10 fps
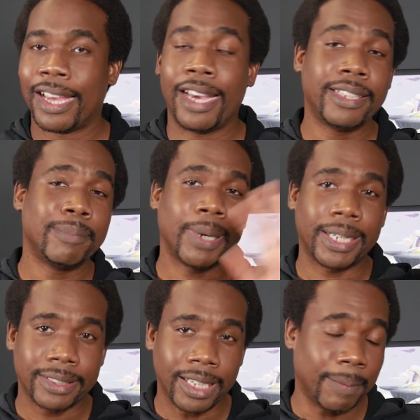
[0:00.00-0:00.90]
And then
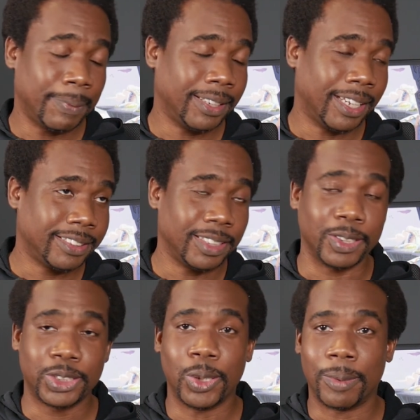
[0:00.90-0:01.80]
Brexit happened next year,
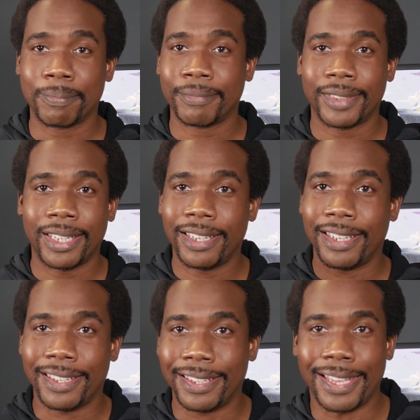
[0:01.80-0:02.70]
so
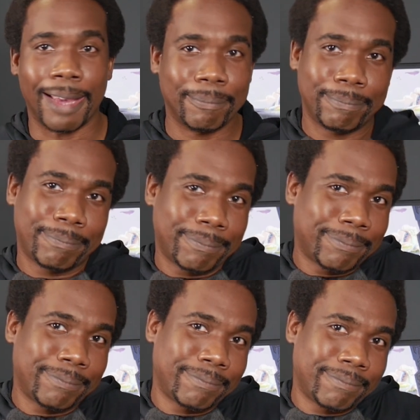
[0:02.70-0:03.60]
yeah.
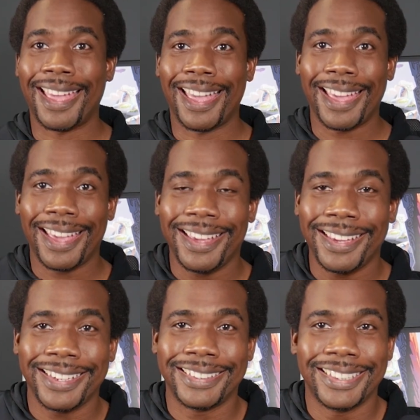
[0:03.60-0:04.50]

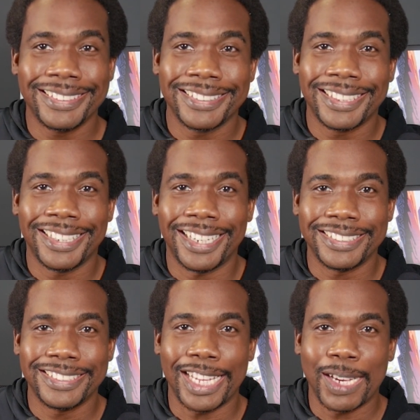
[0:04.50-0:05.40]
Hey, this is a nice
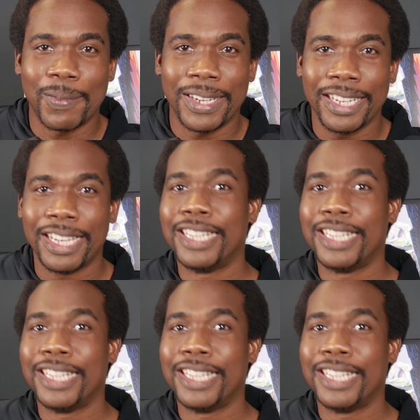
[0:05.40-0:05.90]
segue.